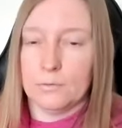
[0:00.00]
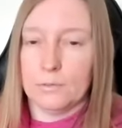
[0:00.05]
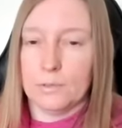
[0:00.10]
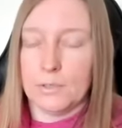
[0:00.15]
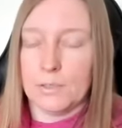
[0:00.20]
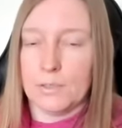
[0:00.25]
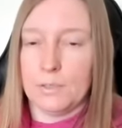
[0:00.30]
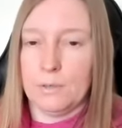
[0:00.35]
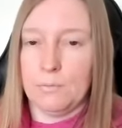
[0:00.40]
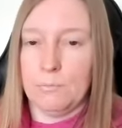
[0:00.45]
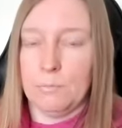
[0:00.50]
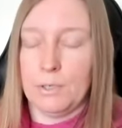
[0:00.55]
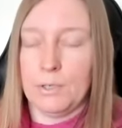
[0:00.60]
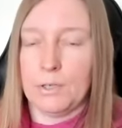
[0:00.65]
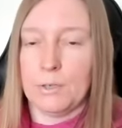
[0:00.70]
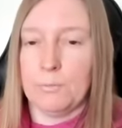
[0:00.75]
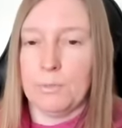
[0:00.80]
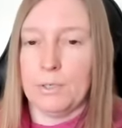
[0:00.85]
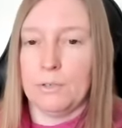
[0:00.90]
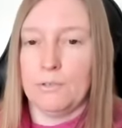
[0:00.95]
as an
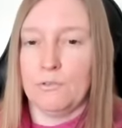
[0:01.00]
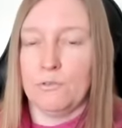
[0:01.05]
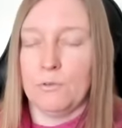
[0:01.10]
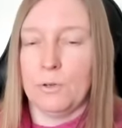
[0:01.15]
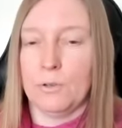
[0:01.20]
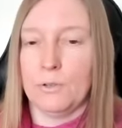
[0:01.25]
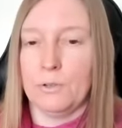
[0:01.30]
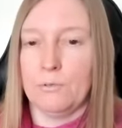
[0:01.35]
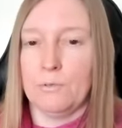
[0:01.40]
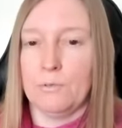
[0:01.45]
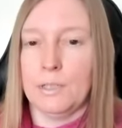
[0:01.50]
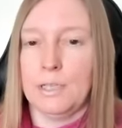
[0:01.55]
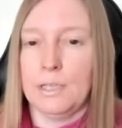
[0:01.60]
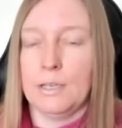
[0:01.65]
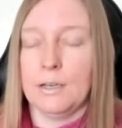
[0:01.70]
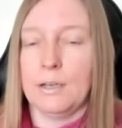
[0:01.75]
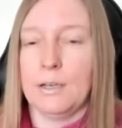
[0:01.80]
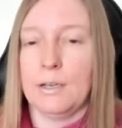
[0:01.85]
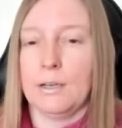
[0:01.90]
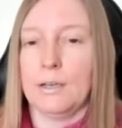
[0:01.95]
embodiment of what you
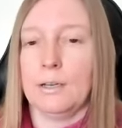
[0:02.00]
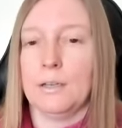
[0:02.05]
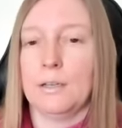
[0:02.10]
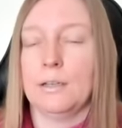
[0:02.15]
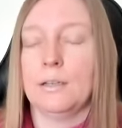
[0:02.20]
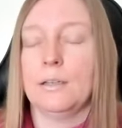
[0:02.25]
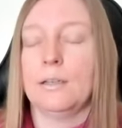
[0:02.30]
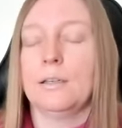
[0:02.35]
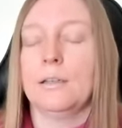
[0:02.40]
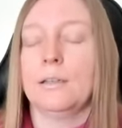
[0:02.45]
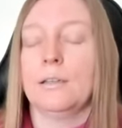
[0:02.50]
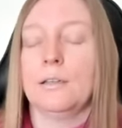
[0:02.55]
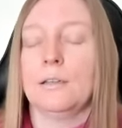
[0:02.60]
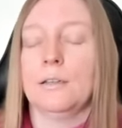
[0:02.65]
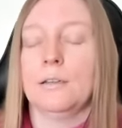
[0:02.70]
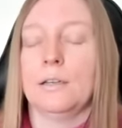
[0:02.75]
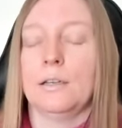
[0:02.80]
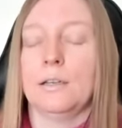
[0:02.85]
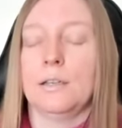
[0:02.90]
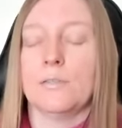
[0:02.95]
really are
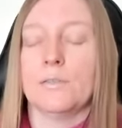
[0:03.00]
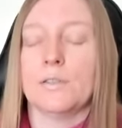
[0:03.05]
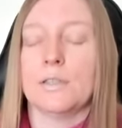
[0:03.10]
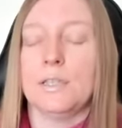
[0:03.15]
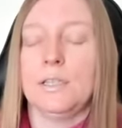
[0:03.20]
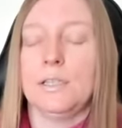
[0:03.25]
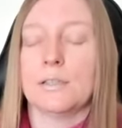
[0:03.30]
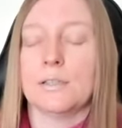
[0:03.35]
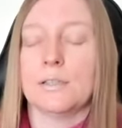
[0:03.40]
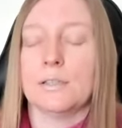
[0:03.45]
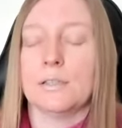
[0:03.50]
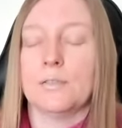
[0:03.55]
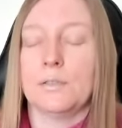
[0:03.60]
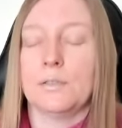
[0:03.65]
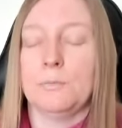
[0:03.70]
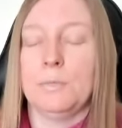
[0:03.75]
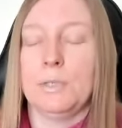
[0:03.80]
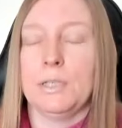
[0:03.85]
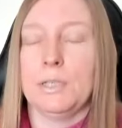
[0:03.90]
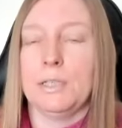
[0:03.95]
and have seen yourself
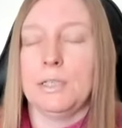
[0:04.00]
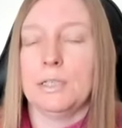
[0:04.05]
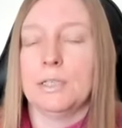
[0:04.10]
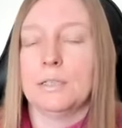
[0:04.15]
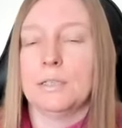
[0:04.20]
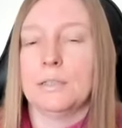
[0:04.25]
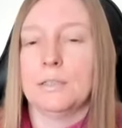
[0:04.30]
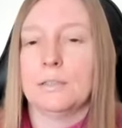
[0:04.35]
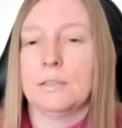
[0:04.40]
to be.